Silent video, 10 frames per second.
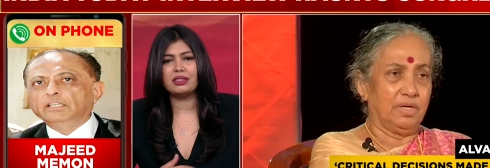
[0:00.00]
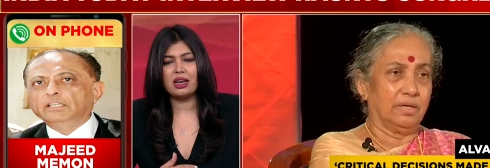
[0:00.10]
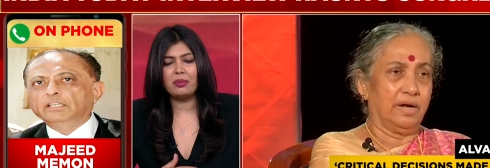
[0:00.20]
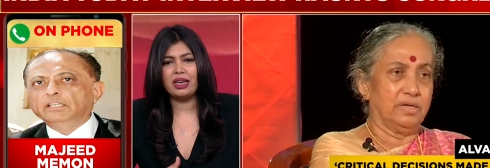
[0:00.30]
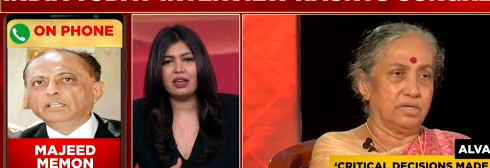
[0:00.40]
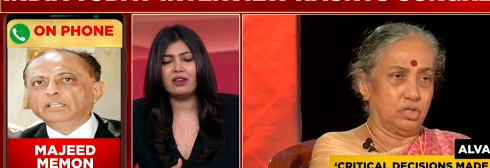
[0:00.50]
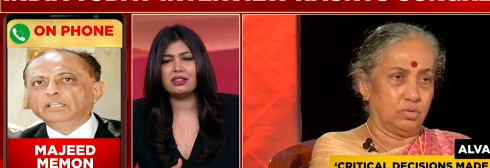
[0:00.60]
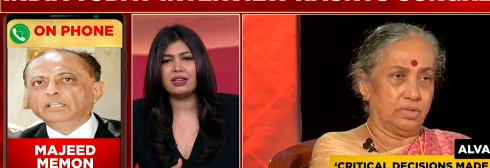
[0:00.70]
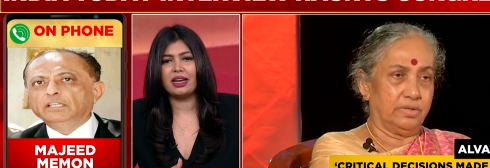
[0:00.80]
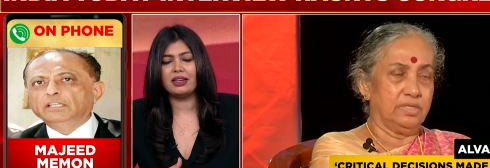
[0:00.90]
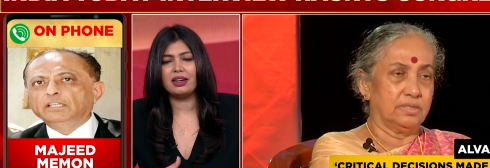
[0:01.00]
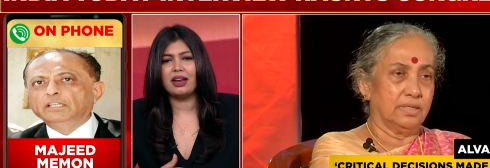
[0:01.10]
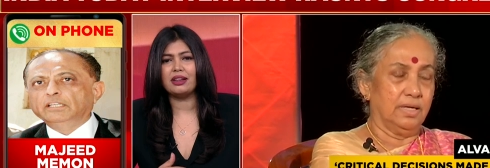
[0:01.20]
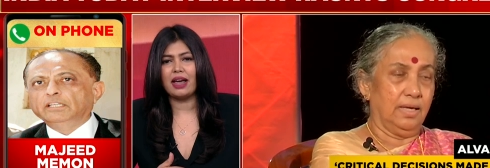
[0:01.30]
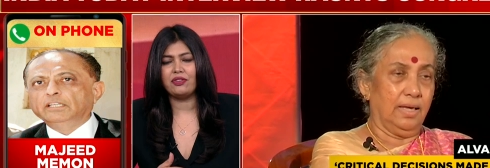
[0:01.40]
Speaker 1: still being investigated.
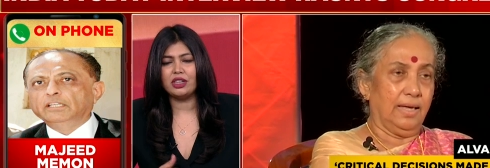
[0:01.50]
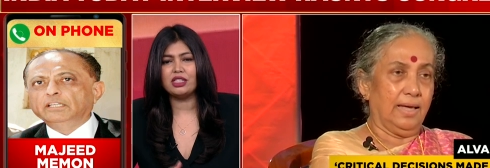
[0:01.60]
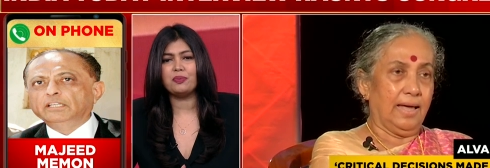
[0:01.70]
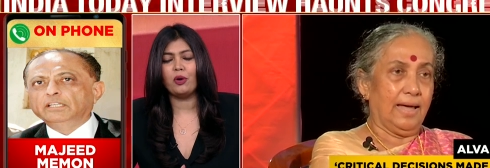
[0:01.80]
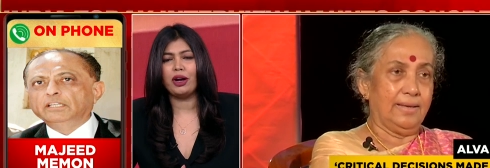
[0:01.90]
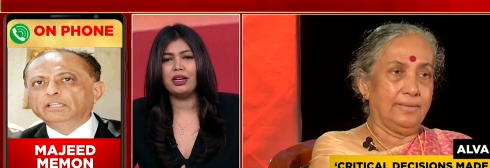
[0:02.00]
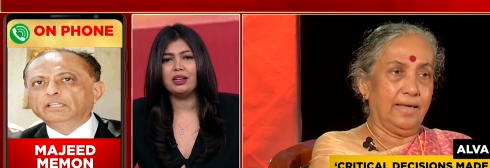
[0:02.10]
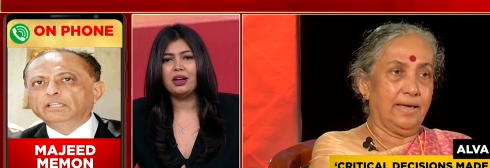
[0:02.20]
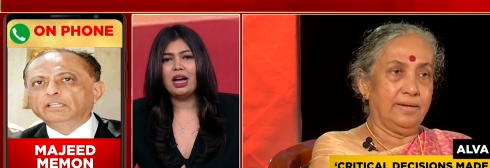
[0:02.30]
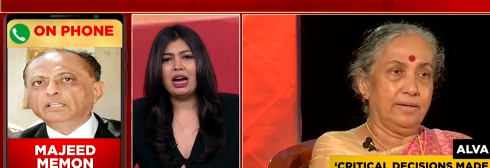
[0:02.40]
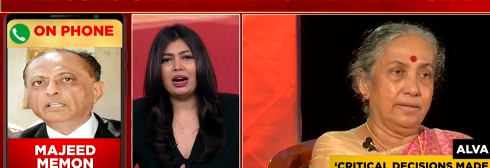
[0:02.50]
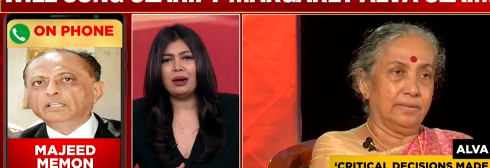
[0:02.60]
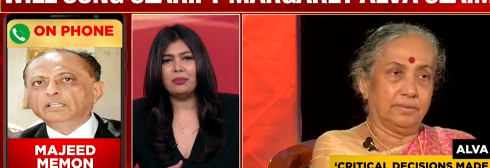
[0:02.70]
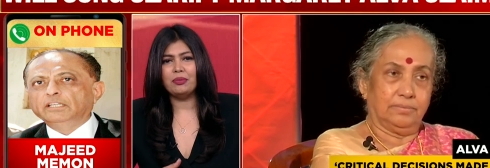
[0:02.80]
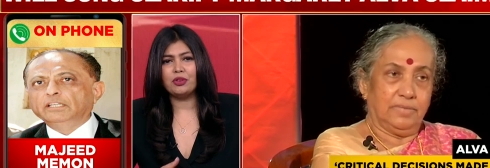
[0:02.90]
At, at this point,
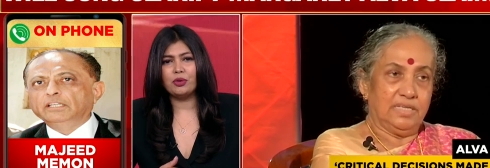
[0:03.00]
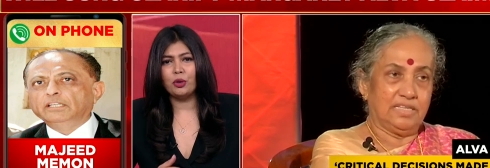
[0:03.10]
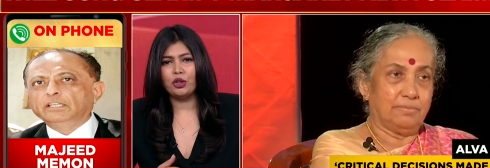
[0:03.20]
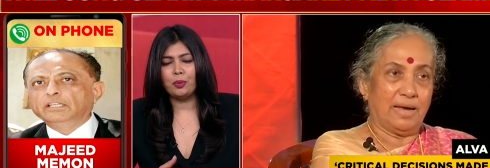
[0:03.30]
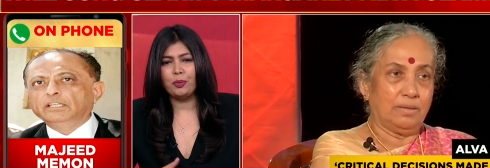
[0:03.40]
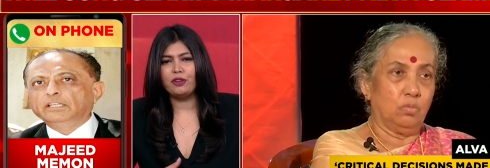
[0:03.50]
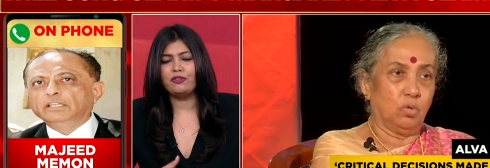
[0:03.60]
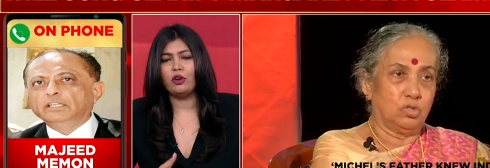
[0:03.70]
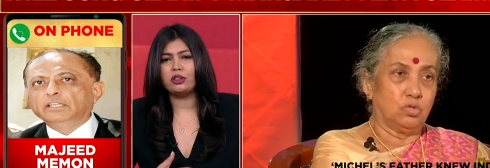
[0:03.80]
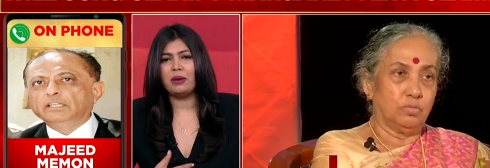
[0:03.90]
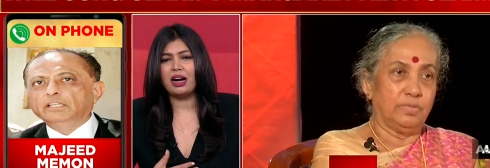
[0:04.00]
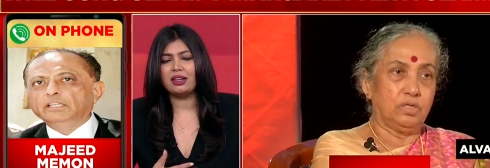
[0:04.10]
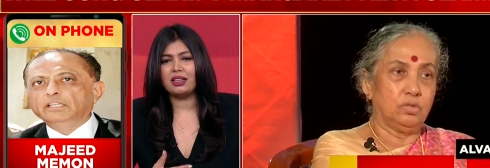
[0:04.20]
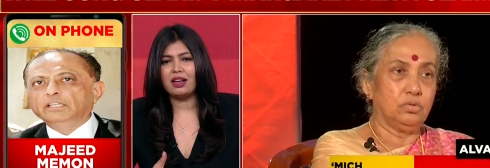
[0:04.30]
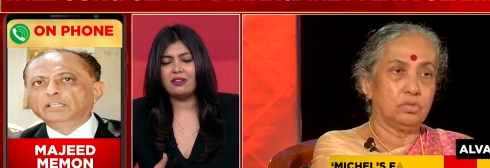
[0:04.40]
uh, to, to, put forth
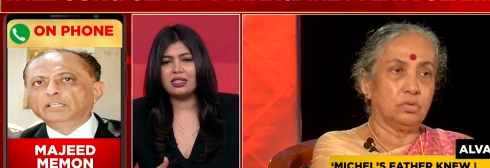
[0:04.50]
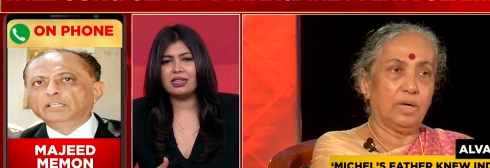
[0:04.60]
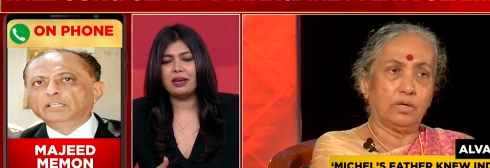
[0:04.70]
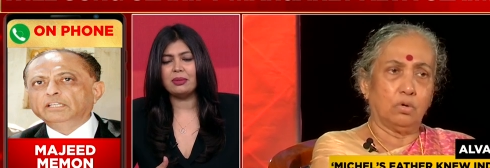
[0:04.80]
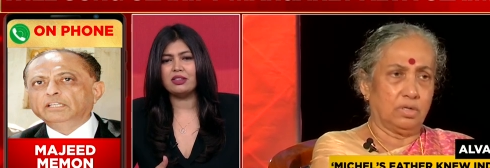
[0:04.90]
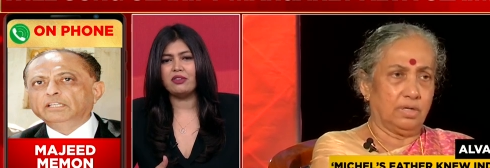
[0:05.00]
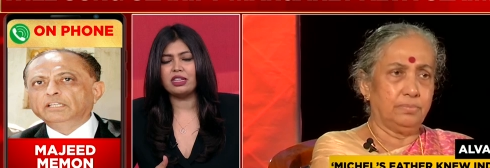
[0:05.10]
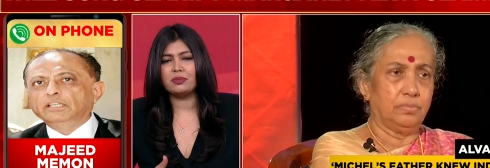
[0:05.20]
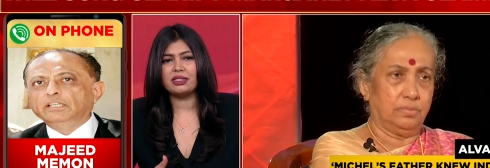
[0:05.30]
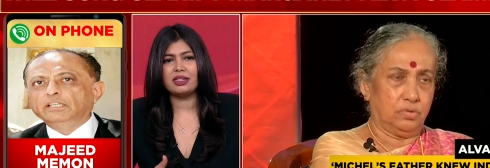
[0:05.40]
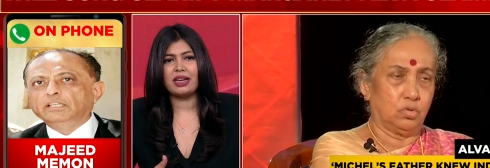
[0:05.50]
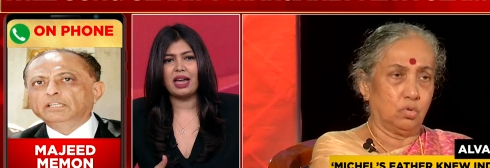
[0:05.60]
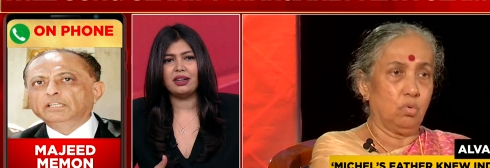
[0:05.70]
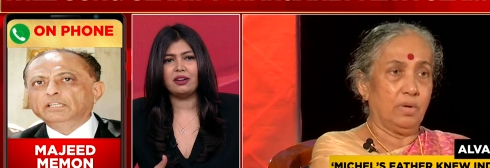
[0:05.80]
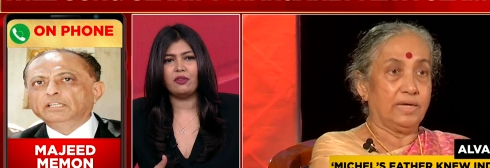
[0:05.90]
Margaret Alva's name as a vice president
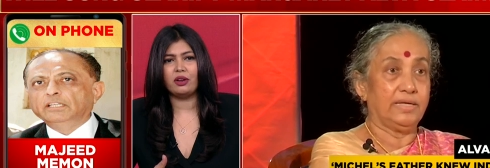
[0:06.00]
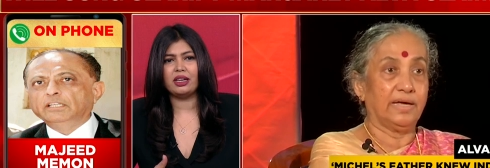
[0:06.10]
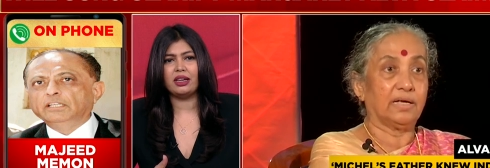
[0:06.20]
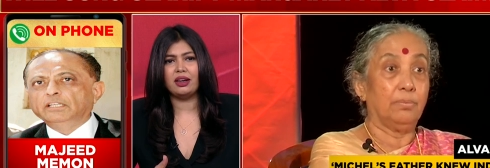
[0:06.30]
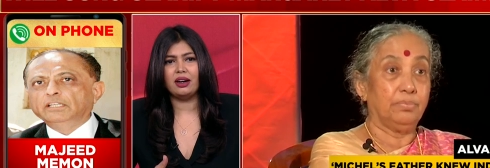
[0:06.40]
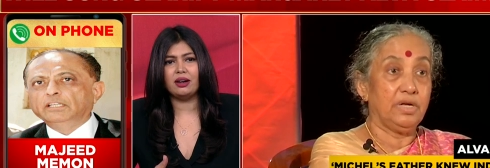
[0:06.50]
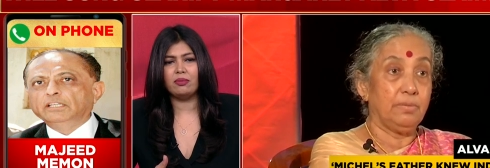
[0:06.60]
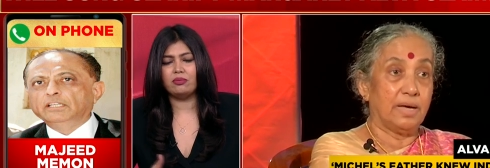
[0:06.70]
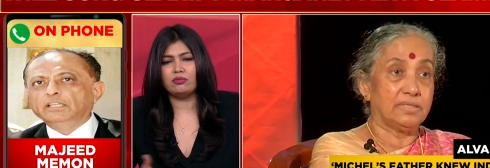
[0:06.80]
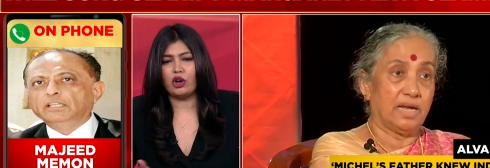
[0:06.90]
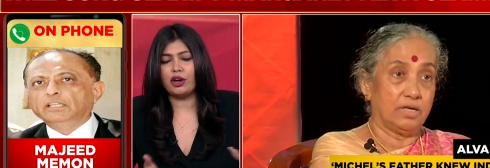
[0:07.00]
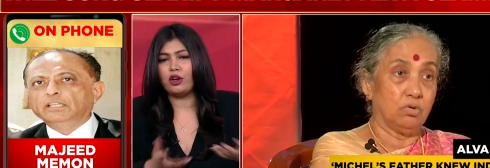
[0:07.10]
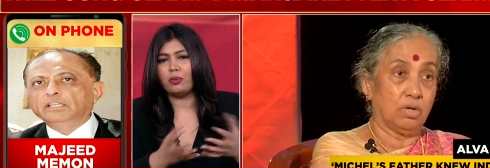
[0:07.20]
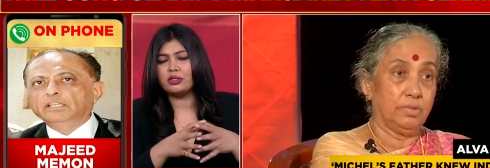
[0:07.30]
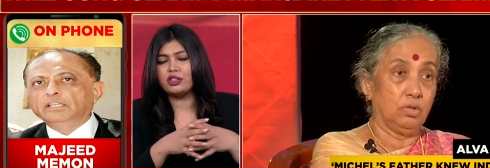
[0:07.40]
candidate for the uh,
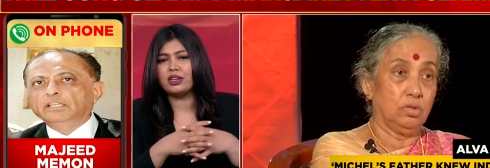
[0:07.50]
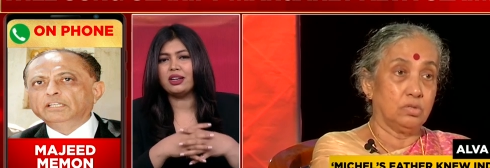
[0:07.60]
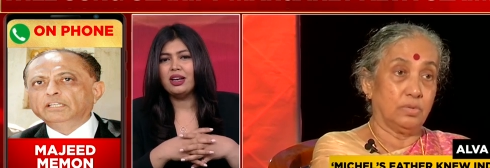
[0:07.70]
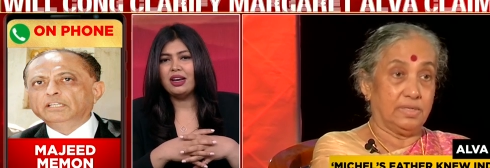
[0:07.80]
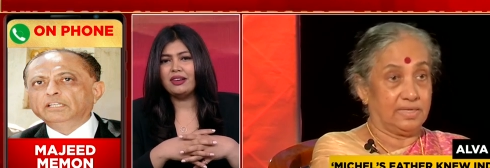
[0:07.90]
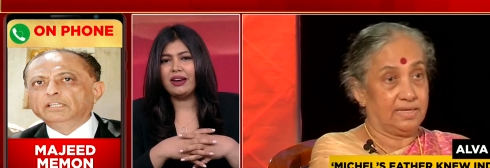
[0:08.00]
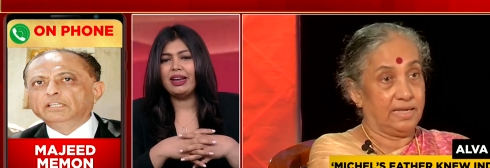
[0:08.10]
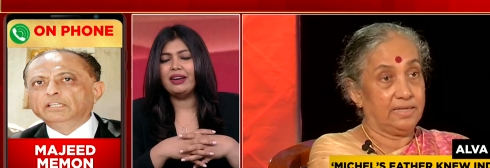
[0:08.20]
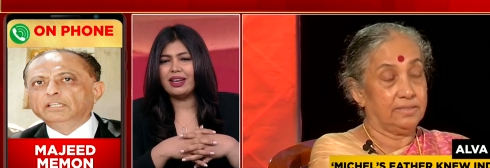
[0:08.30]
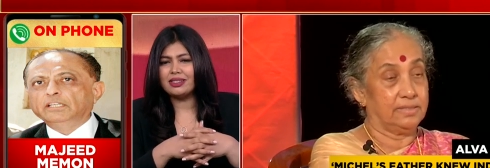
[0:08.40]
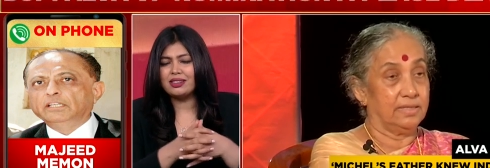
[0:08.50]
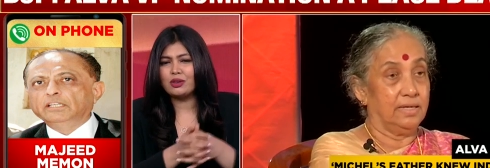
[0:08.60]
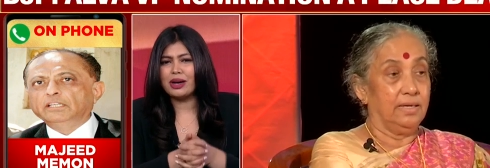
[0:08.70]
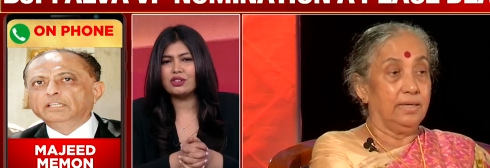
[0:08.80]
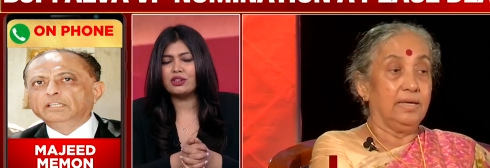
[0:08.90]
joint opposition really raises
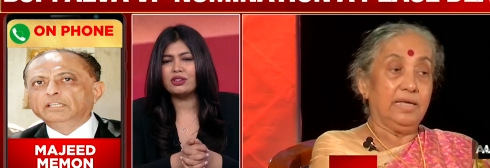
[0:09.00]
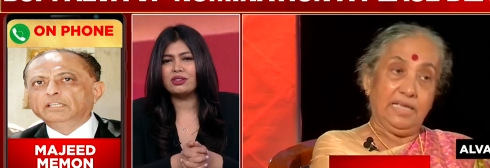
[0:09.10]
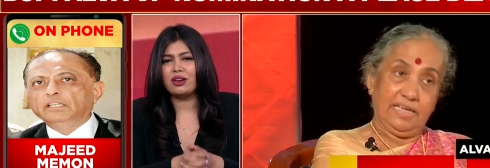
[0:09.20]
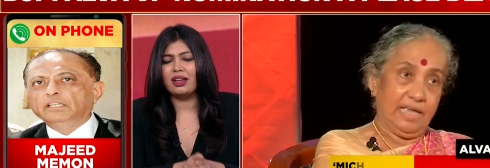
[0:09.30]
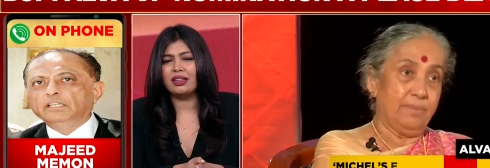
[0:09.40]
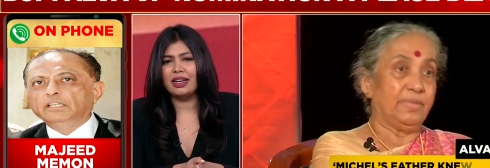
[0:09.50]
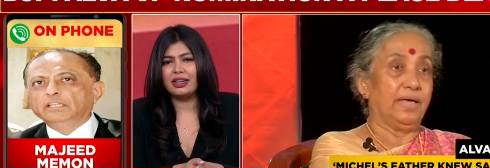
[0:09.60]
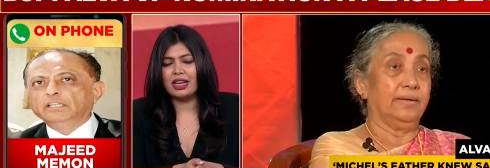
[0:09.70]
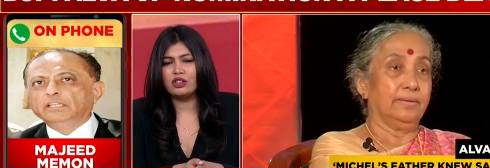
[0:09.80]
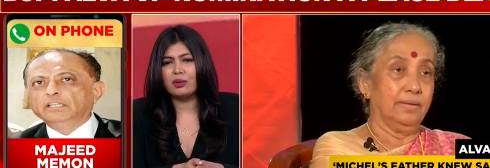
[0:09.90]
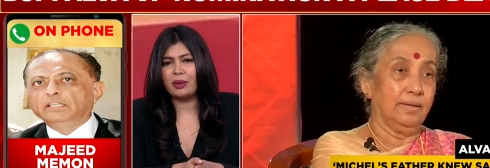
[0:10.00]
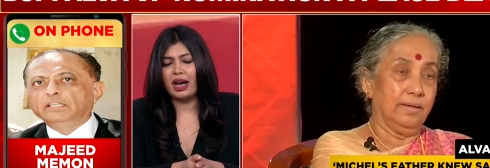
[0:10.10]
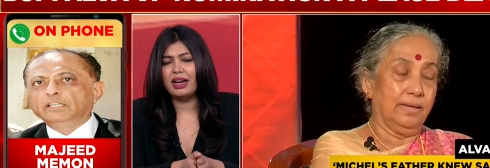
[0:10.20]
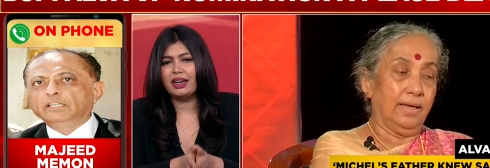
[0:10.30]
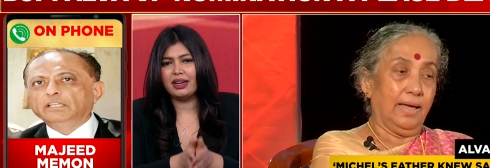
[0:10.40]
questions on the intention
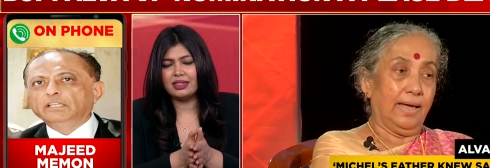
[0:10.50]
behind it.